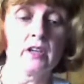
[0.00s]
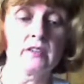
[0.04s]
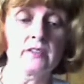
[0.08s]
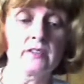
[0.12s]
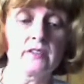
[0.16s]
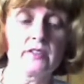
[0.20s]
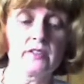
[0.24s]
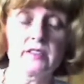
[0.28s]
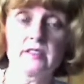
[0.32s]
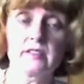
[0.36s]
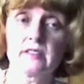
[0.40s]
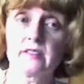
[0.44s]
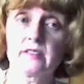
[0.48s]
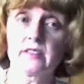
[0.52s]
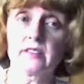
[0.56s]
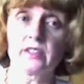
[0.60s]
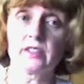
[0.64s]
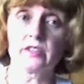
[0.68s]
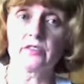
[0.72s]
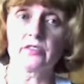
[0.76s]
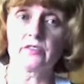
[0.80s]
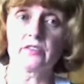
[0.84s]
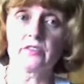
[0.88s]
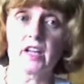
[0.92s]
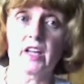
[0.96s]
So this is
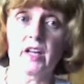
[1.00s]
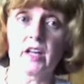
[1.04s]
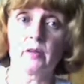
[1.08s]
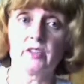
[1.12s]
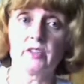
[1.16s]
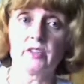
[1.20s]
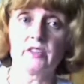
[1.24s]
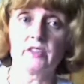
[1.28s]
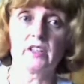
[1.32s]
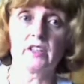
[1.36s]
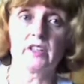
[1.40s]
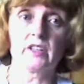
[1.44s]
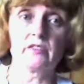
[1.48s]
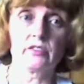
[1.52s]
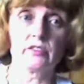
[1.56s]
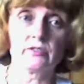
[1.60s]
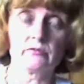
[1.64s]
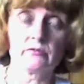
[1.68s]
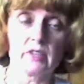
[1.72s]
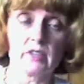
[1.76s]
another family favorite